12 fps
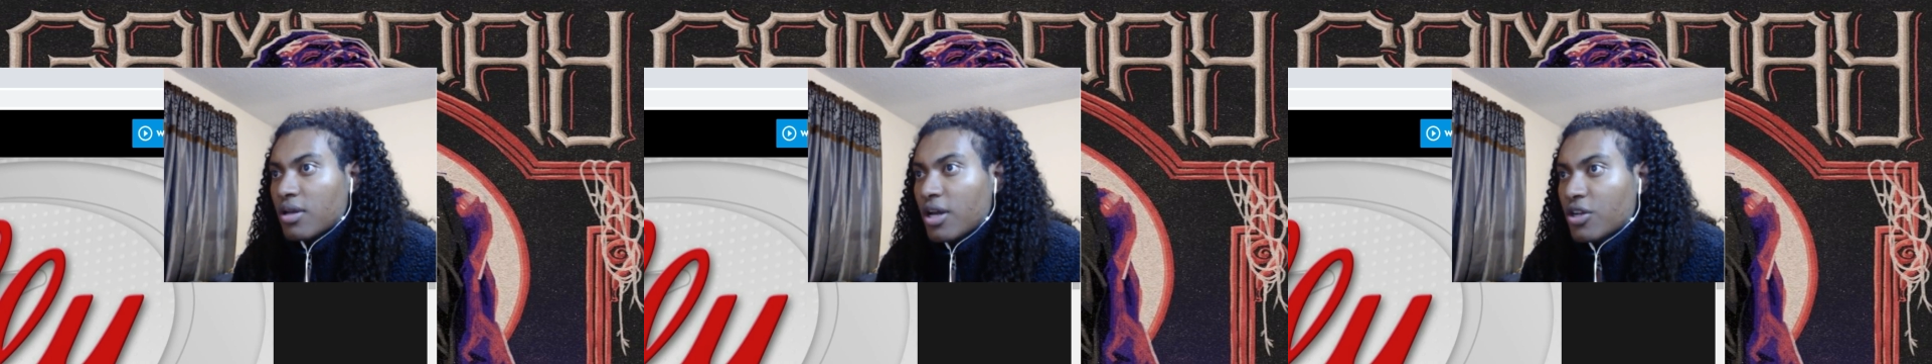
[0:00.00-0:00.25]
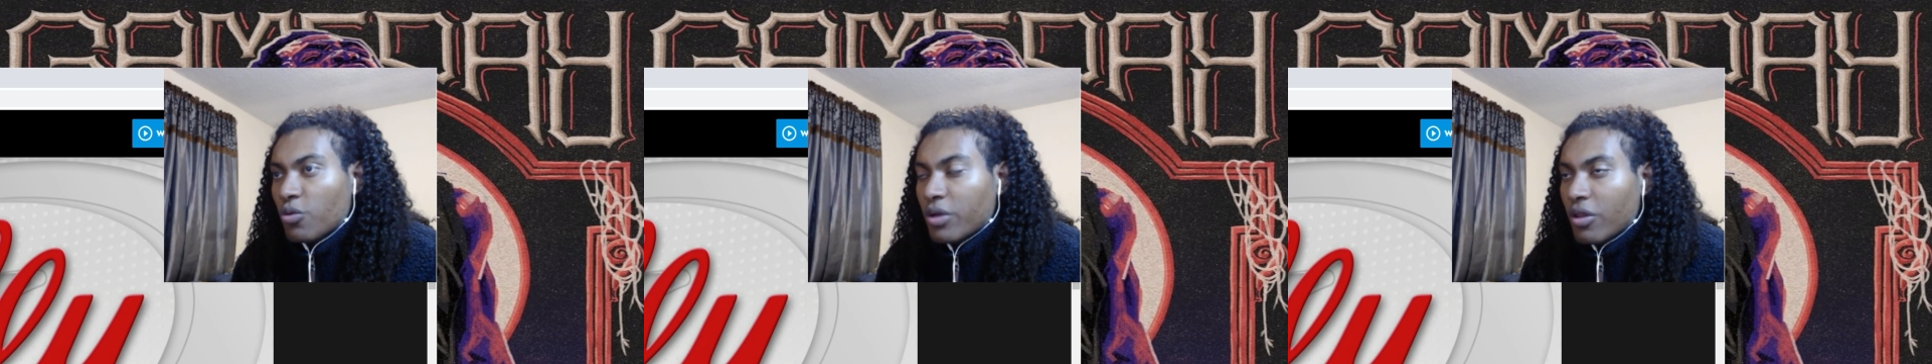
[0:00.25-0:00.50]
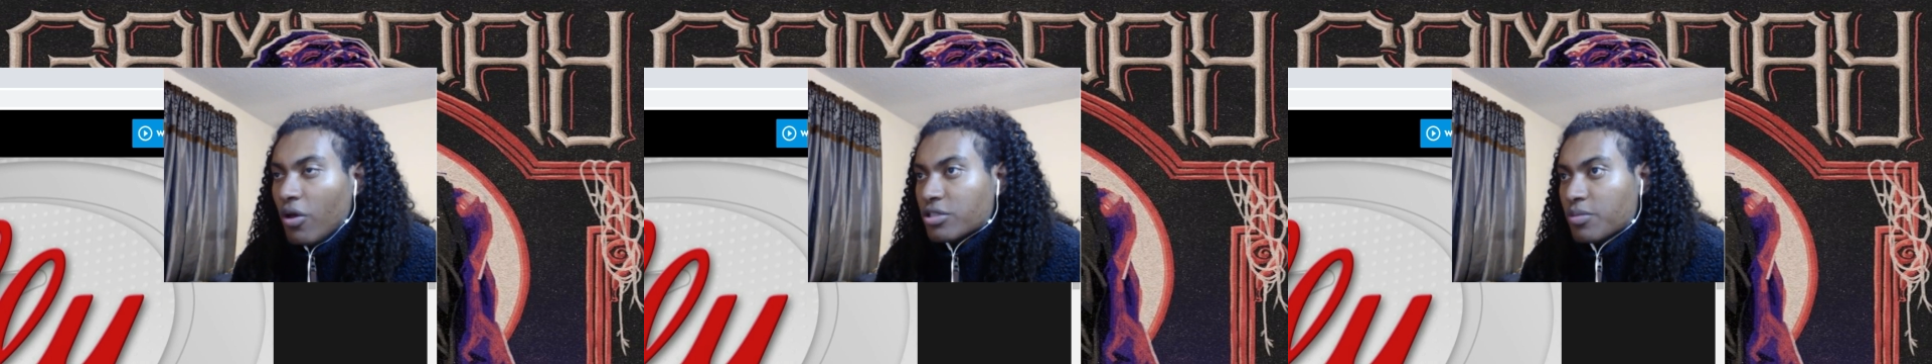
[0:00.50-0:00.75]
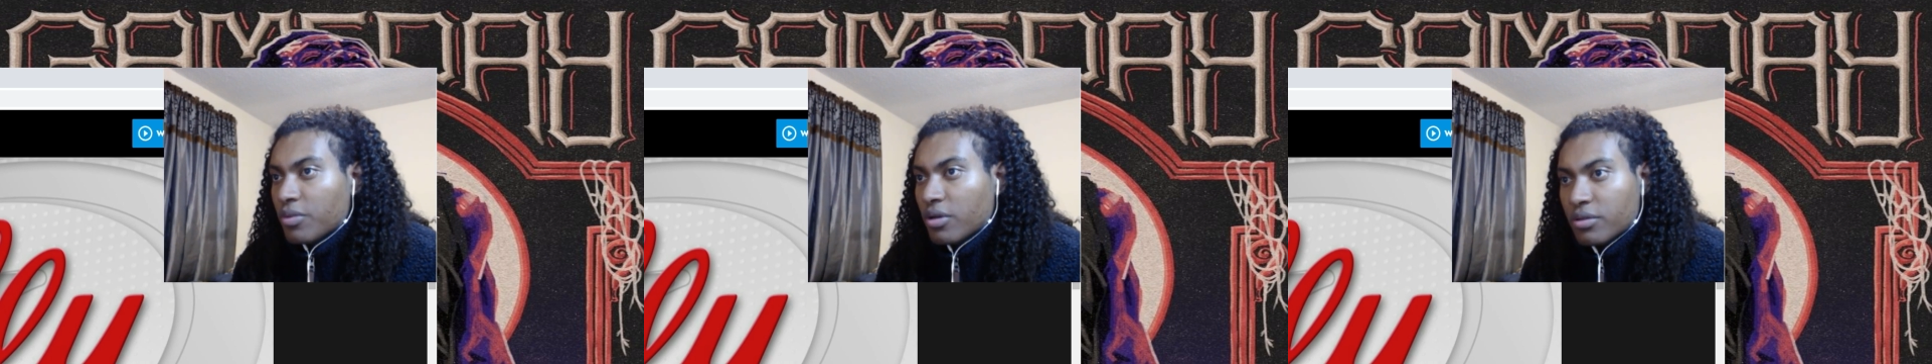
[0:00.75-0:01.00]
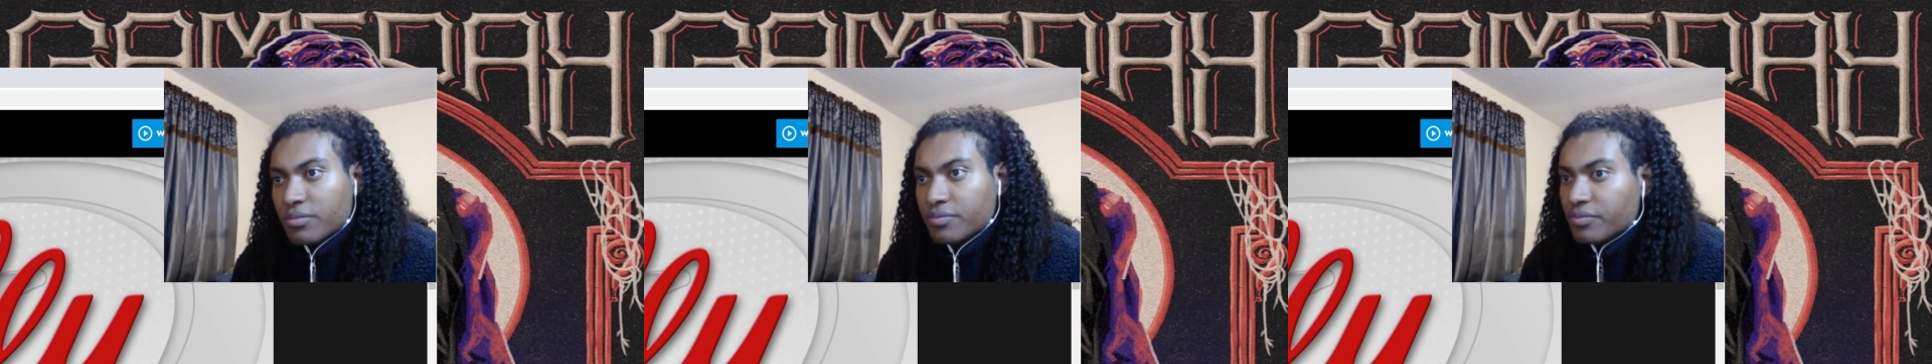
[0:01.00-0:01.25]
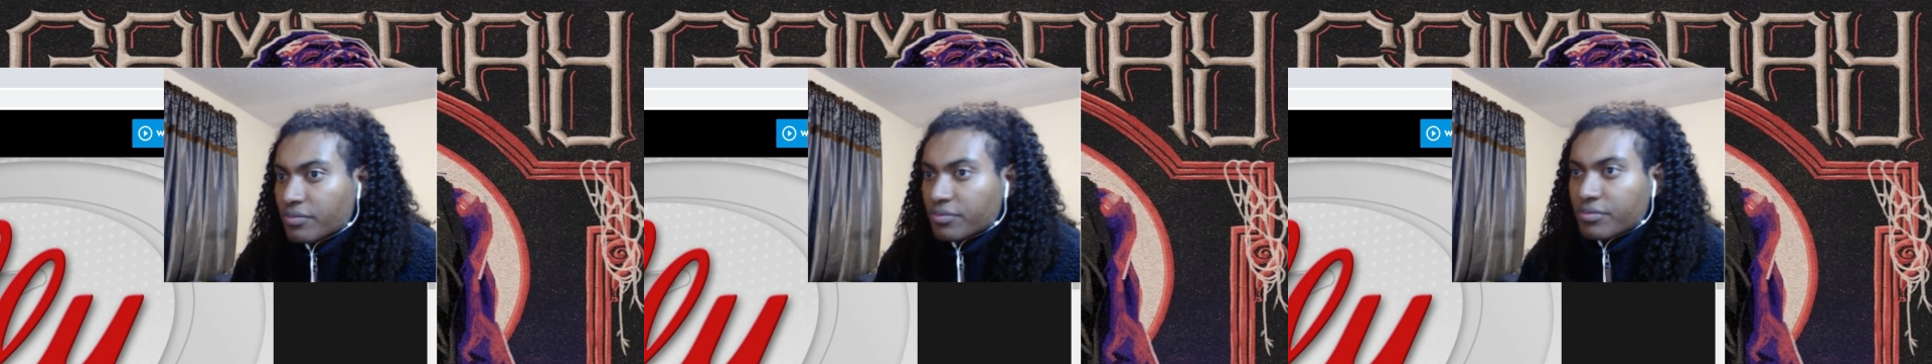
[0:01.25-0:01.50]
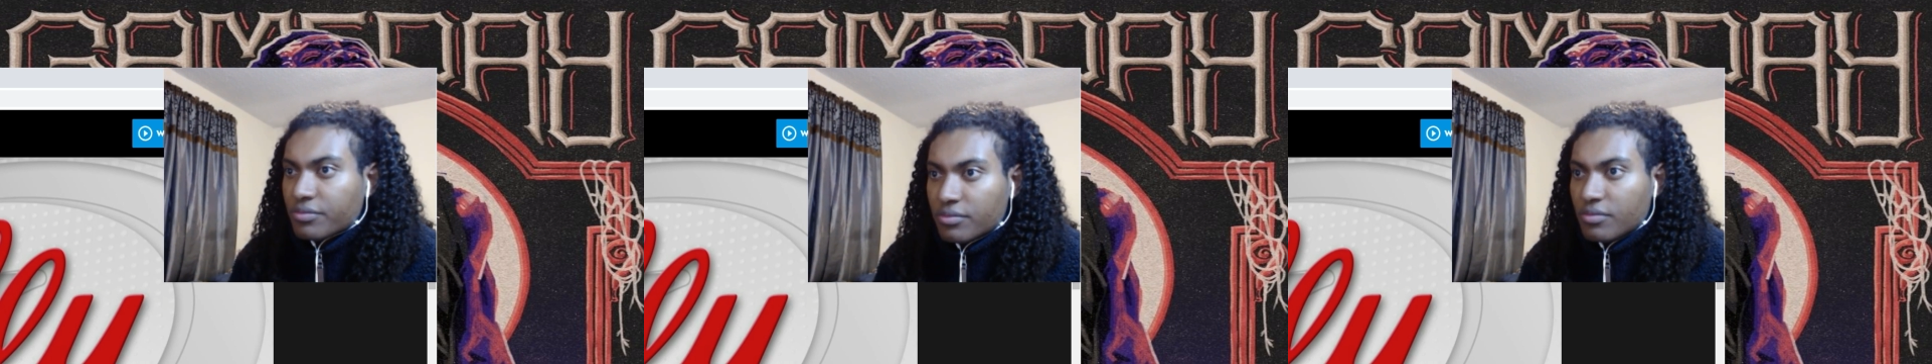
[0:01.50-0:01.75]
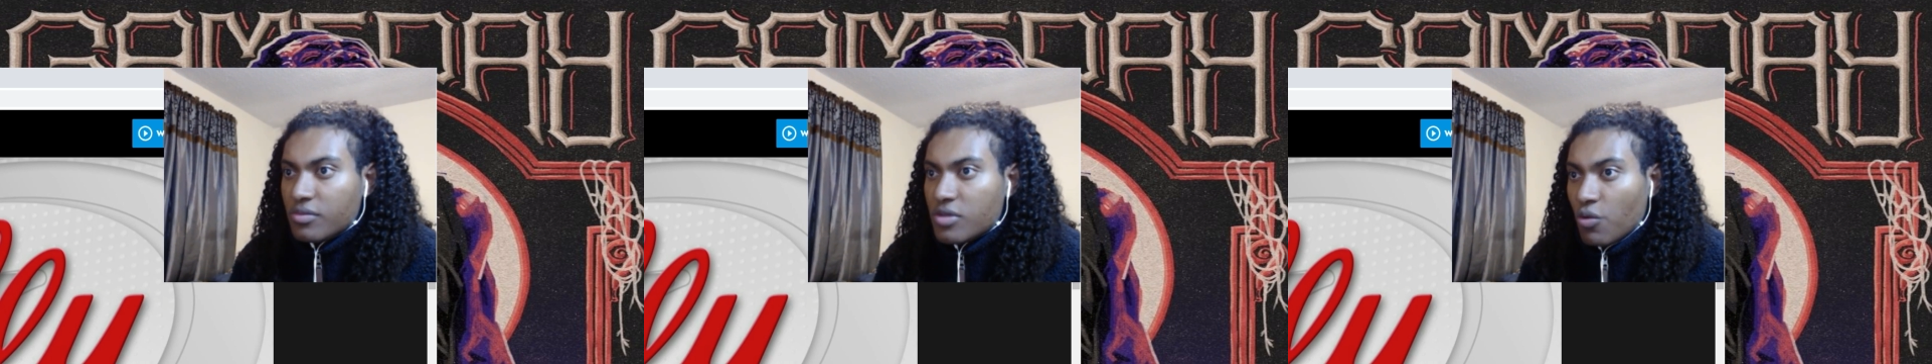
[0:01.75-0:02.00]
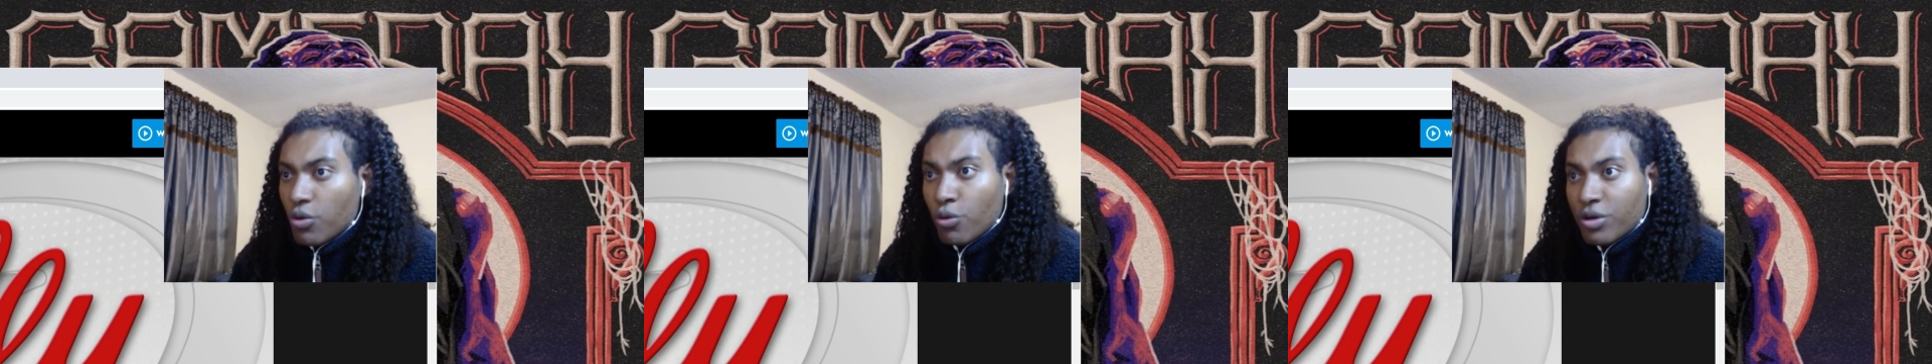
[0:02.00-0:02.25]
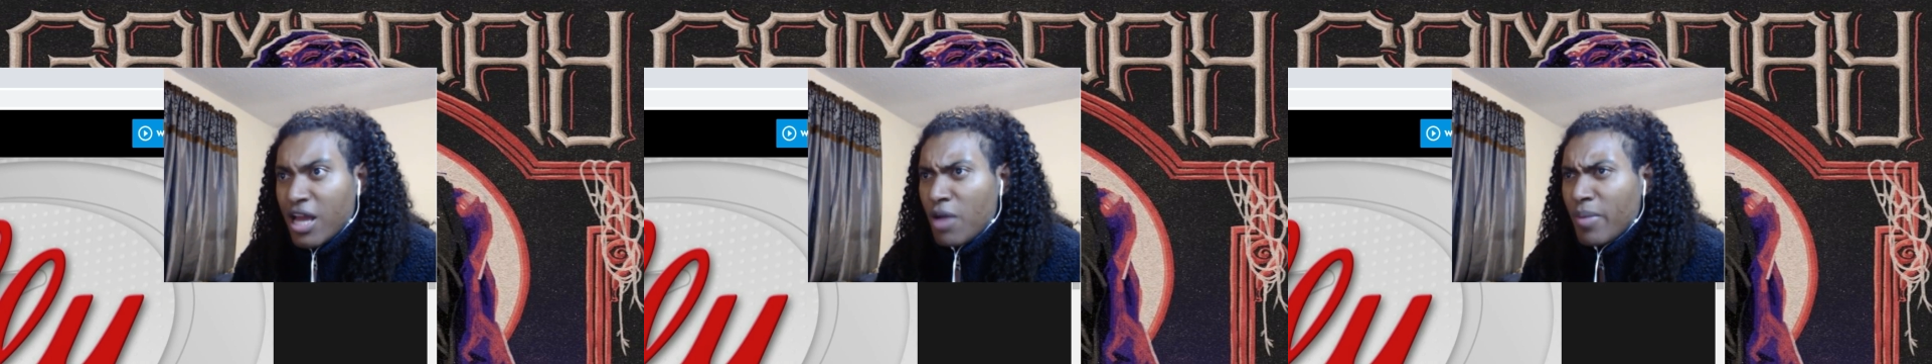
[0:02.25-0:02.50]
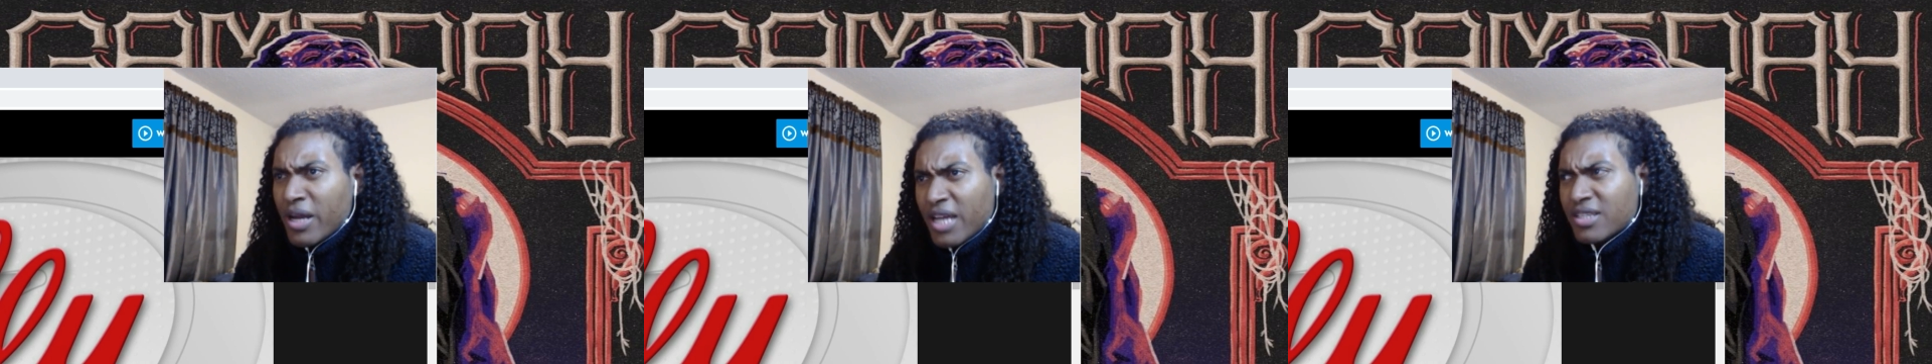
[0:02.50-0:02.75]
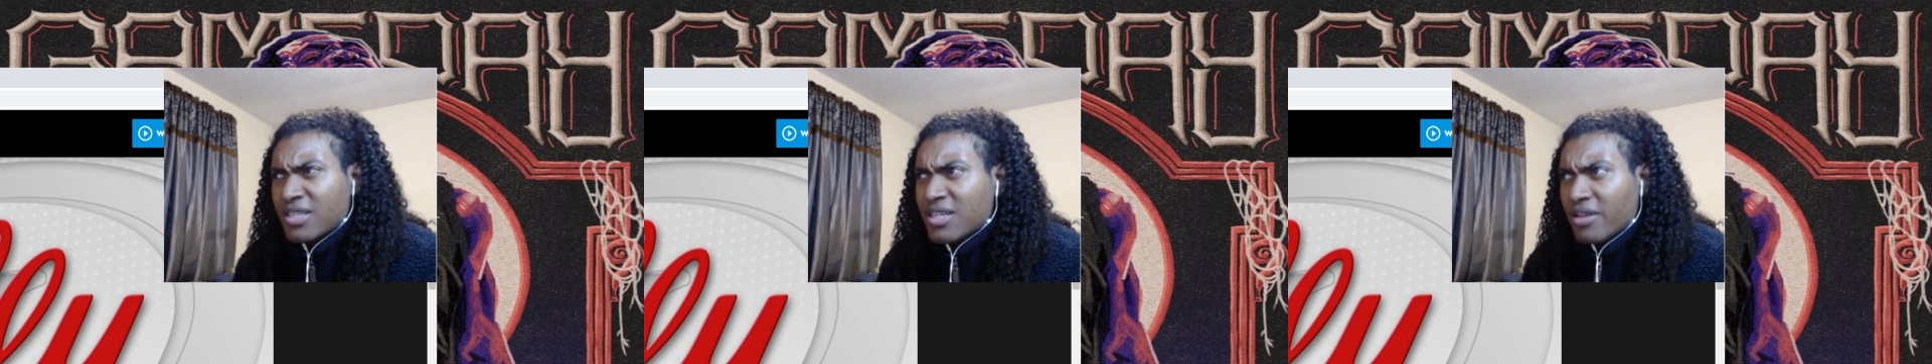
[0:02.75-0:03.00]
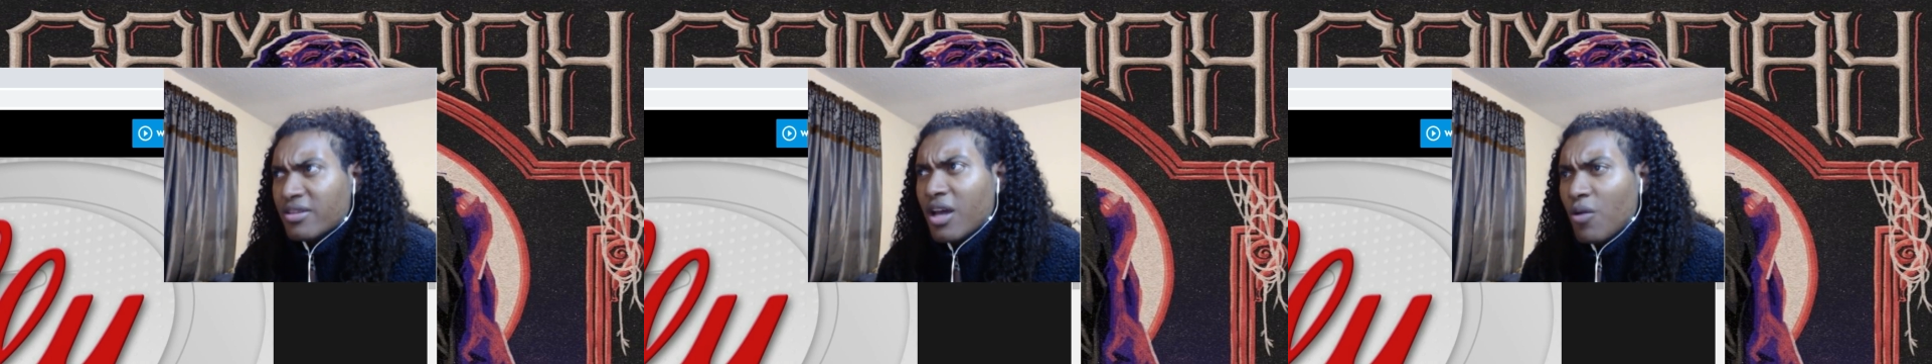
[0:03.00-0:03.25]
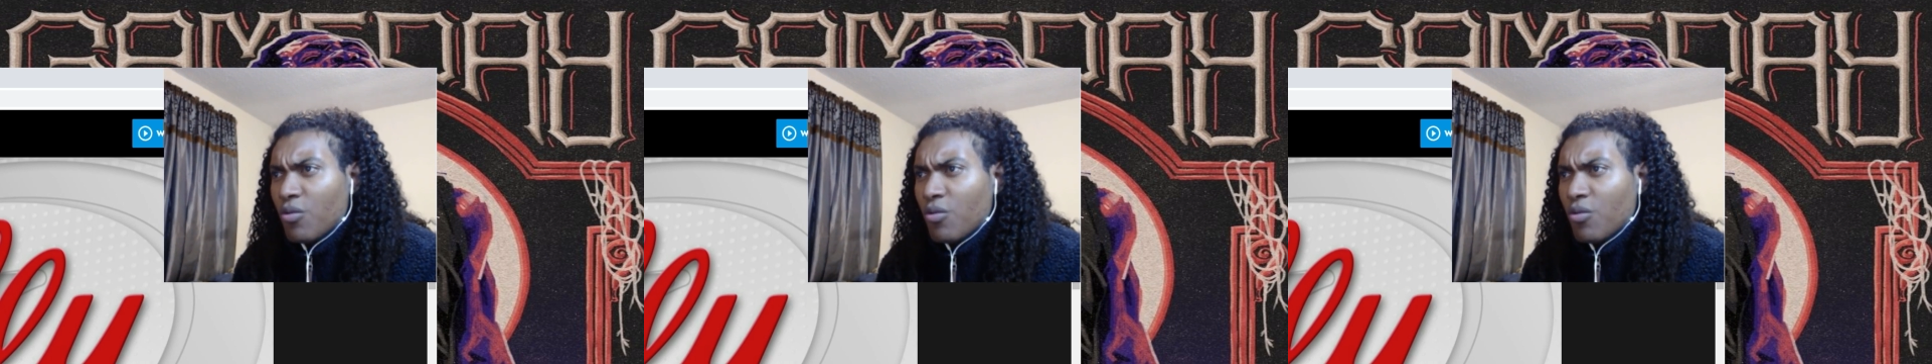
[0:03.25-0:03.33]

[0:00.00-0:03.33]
I know we lost, but we were down by 19, I think,